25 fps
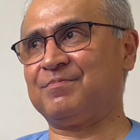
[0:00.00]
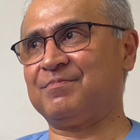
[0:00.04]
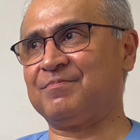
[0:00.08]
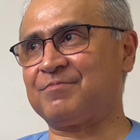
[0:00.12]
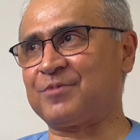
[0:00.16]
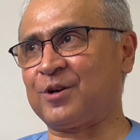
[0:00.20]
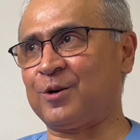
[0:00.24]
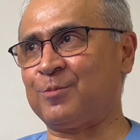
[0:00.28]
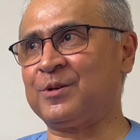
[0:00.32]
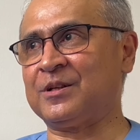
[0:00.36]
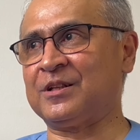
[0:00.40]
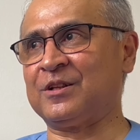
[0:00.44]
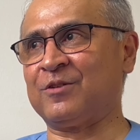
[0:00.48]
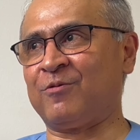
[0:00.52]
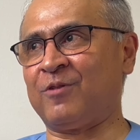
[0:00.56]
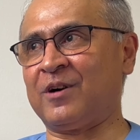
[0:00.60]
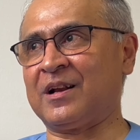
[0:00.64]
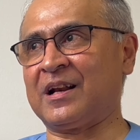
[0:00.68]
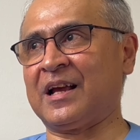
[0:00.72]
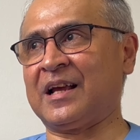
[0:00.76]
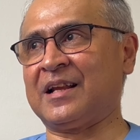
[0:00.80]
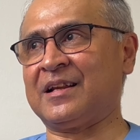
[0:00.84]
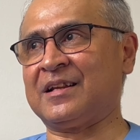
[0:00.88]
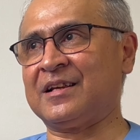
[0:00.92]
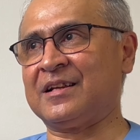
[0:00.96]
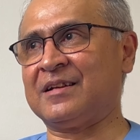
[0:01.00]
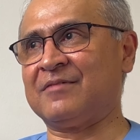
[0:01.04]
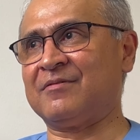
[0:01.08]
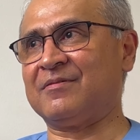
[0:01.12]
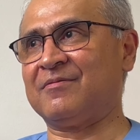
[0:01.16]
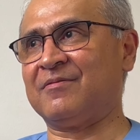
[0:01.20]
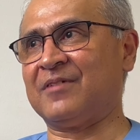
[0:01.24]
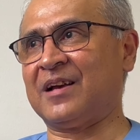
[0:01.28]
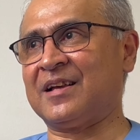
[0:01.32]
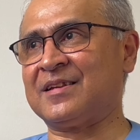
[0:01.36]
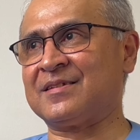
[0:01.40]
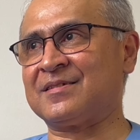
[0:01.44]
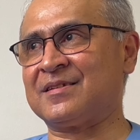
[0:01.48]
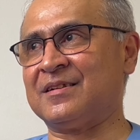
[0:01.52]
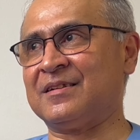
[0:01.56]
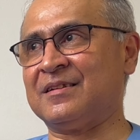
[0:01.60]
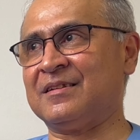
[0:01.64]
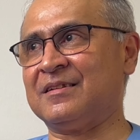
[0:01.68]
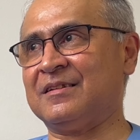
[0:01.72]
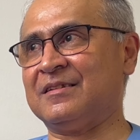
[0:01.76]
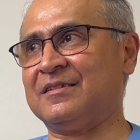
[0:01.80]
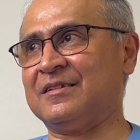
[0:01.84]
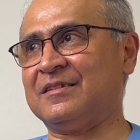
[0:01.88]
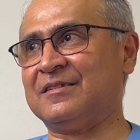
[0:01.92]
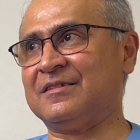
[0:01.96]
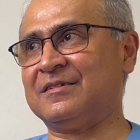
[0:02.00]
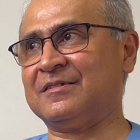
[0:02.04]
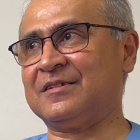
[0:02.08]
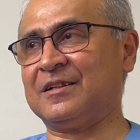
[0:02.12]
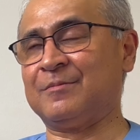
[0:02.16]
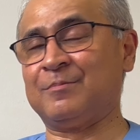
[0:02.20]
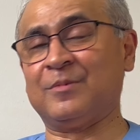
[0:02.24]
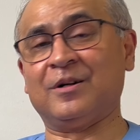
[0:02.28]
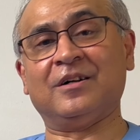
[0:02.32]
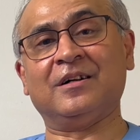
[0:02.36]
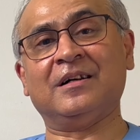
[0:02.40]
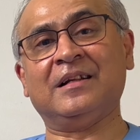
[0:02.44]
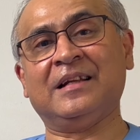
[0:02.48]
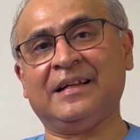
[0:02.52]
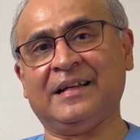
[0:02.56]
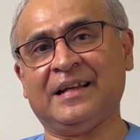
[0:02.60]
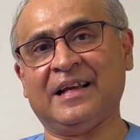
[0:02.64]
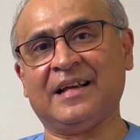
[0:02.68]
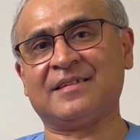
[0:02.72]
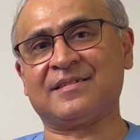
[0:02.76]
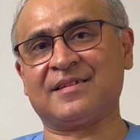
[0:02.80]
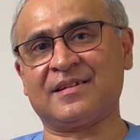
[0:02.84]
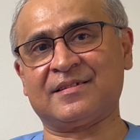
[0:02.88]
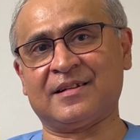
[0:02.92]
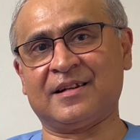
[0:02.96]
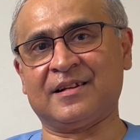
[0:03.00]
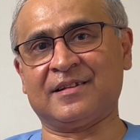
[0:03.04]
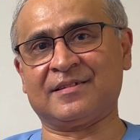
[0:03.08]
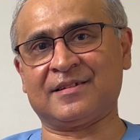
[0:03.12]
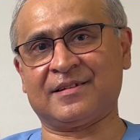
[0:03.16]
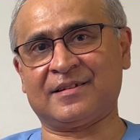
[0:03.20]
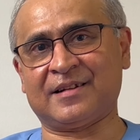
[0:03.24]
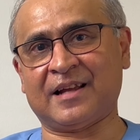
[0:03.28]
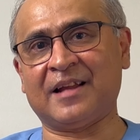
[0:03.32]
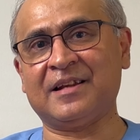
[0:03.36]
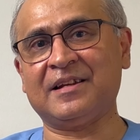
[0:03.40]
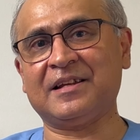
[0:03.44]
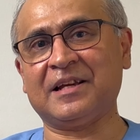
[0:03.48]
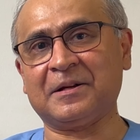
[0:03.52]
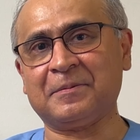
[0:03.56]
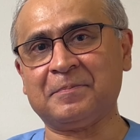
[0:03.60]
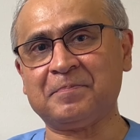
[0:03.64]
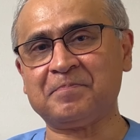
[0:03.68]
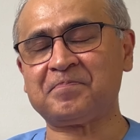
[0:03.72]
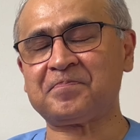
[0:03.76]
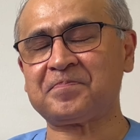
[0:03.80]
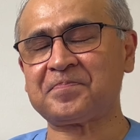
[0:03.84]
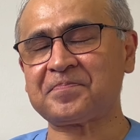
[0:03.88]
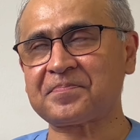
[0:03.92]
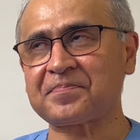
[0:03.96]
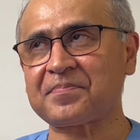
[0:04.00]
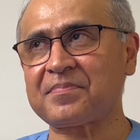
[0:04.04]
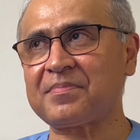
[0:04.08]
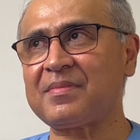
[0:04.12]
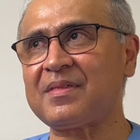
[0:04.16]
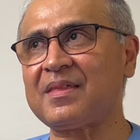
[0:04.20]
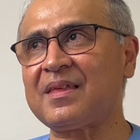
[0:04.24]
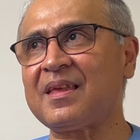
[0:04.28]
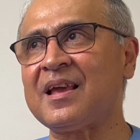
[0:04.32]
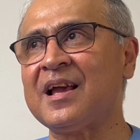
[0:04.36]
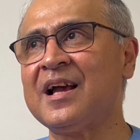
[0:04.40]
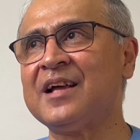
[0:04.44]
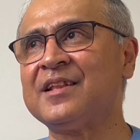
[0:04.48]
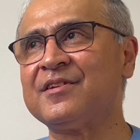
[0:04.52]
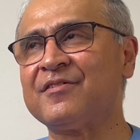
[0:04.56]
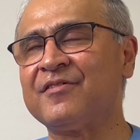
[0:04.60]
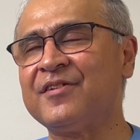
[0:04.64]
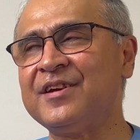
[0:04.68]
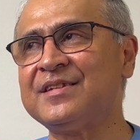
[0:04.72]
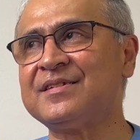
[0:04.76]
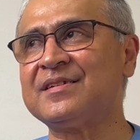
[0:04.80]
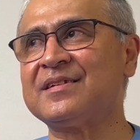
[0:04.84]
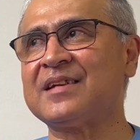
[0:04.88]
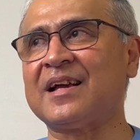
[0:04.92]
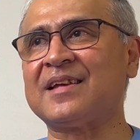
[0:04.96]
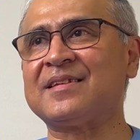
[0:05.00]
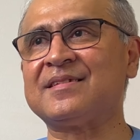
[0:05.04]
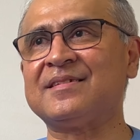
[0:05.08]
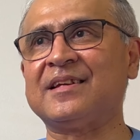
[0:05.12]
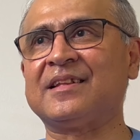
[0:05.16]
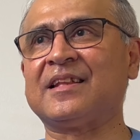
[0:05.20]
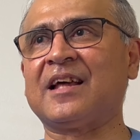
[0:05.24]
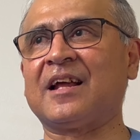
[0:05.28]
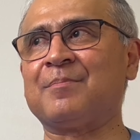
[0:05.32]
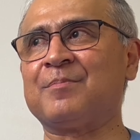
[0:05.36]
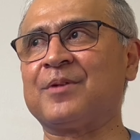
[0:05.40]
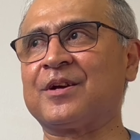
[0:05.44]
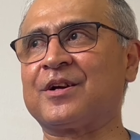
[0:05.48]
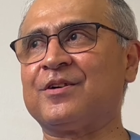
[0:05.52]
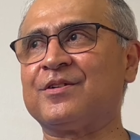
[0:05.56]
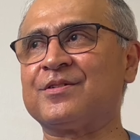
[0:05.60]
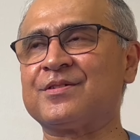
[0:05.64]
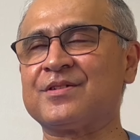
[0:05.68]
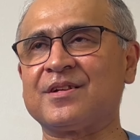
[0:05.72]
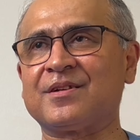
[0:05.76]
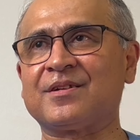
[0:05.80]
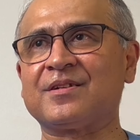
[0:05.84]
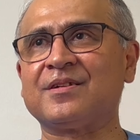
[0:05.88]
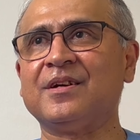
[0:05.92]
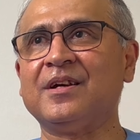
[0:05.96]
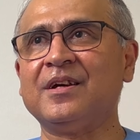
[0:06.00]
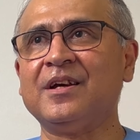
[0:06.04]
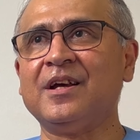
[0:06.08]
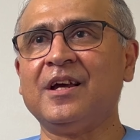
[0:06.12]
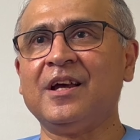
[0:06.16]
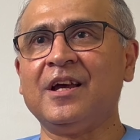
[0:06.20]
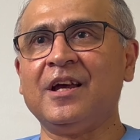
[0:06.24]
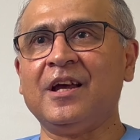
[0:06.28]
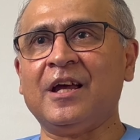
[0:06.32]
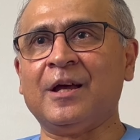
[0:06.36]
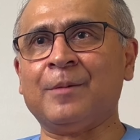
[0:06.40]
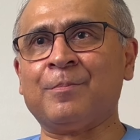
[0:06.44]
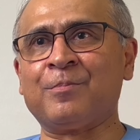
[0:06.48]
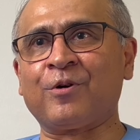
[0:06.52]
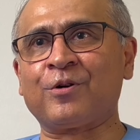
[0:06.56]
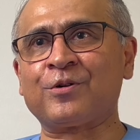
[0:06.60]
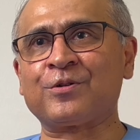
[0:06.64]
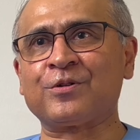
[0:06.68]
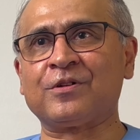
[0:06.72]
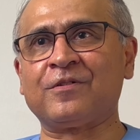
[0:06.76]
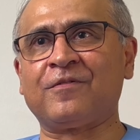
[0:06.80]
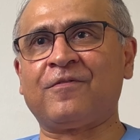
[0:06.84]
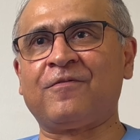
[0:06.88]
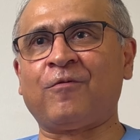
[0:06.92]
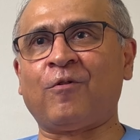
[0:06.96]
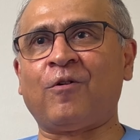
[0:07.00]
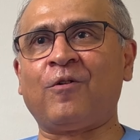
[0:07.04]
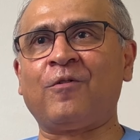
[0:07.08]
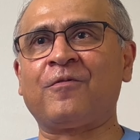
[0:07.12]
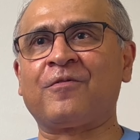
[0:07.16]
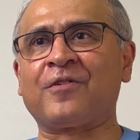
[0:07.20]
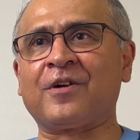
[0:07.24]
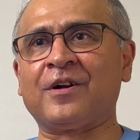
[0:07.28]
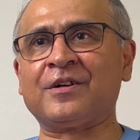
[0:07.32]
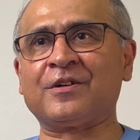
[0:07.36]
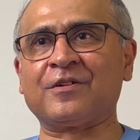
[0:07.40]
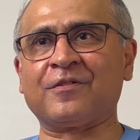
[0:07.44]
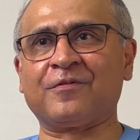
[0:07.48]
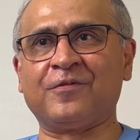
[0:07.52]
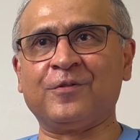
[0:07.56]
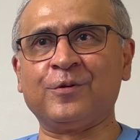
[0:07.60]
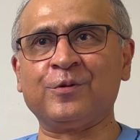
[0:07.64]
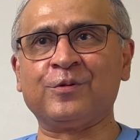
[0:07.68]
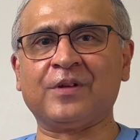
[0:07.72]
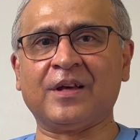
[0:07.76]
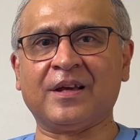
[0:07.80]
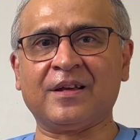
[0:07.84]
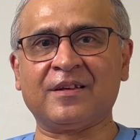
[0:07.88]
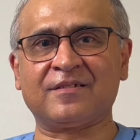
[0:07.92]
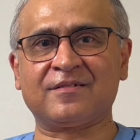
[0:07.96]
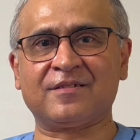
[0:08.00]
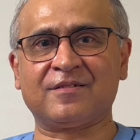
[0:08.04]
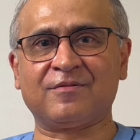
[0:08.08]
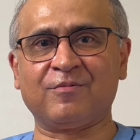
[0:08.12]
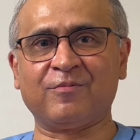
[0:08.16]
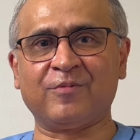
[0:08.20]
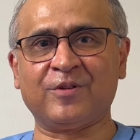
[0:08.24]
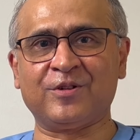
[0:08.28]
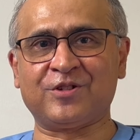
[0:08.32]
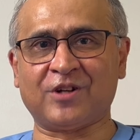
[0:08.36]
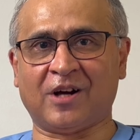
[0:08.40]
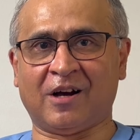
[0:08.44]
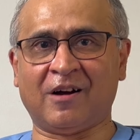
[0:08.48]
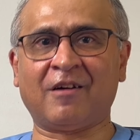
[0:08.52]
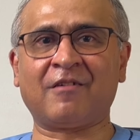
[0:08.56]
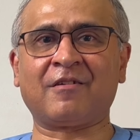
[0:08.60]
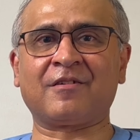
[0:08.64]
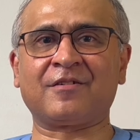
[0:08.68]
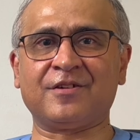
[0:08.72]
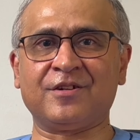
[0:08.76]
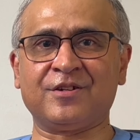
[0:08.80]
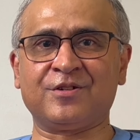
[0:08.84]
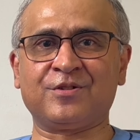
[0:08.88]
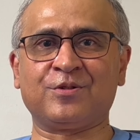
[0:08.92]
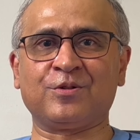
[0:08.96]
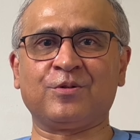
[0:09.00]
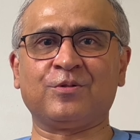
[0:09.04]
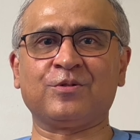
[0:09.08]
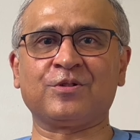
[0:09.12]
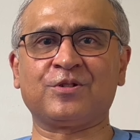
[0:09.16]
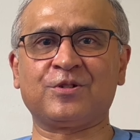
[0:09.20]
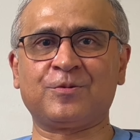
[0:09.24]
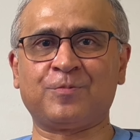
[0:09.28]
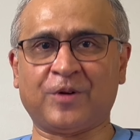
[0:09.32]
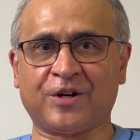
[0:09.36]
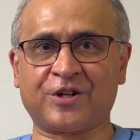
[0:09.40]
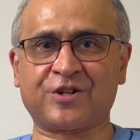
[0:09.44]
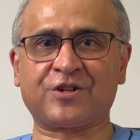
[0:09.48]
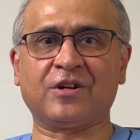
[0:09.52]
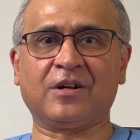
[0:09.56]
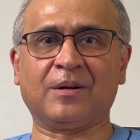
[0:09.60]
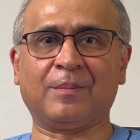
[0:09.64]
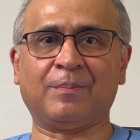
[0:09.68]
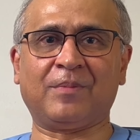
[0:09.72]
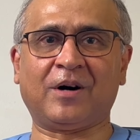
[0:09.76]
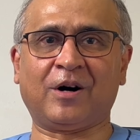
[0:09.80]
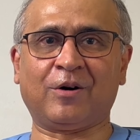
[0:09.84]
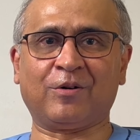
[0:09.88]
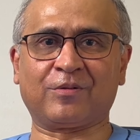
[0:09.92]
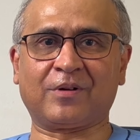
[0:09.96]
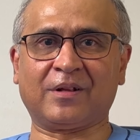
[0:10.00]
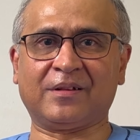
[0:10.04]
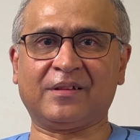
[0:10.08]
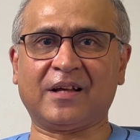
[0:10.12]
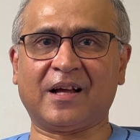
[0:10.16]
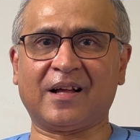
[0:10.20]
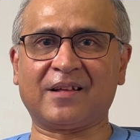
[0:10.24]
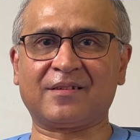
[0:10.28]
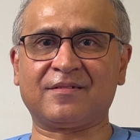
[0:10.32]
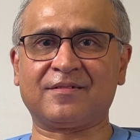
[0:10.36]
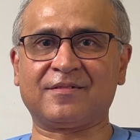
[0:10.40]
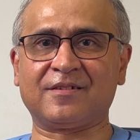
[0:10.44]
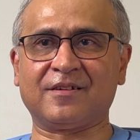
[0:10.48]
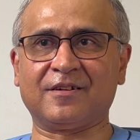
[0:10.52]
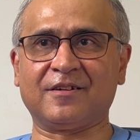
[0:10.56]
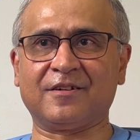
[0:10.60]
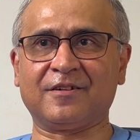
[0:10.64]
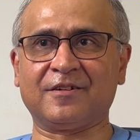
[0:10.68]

probably the one I did as in my early days as attending. And the reason I say that because it brought to the forefront a few things which IR is so special about, and that's